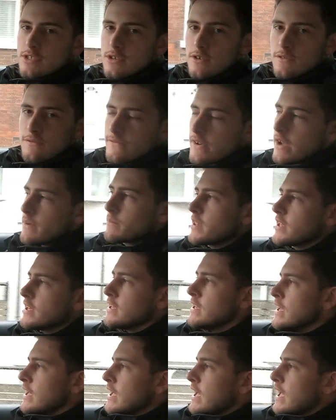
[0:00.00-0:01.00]
to your family,
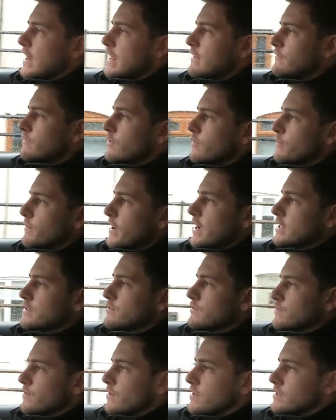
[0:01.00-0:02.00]
and even come back
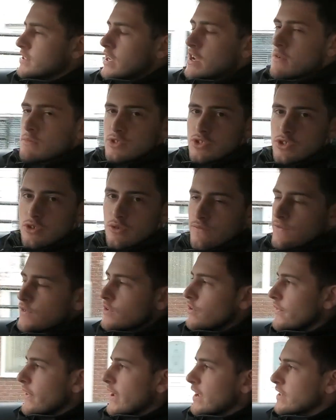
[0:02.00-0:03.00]
to us when the time is due for
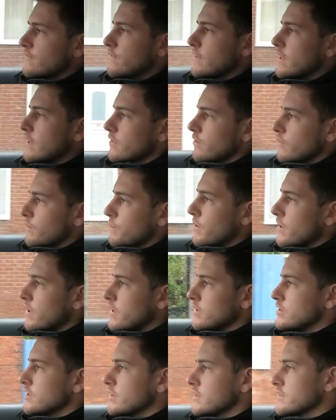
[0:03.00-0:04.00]
your next vehicle
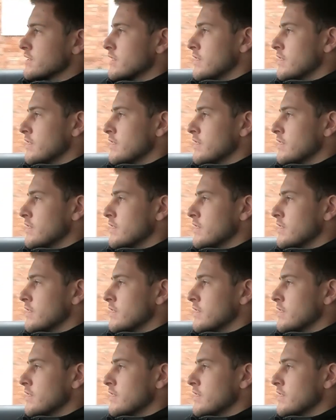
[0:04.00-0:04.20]
purchase.